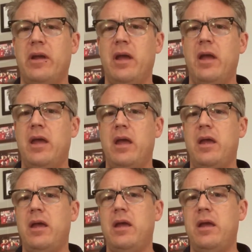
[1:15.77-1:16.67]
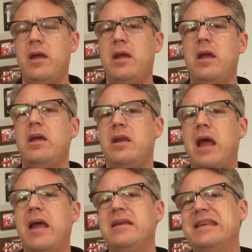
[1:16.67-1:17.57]

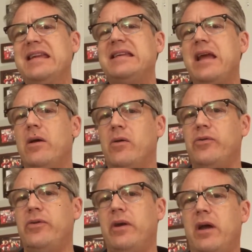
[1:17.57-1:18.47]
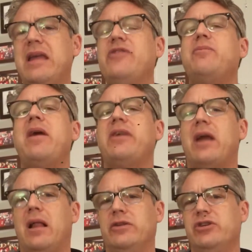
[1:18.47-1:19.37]
it details his
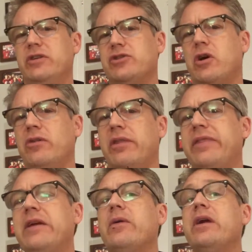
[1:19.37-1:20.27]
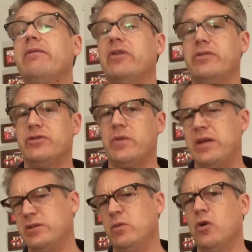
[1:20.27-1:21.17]
methodology that's called the theory of
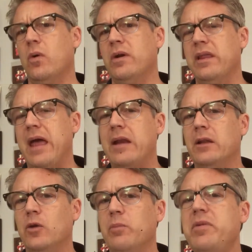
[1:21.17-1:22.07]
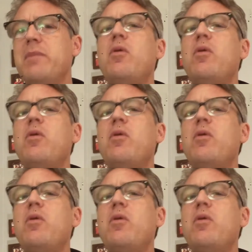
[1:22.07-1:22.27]
constraints, and we'll go into that in a little bit.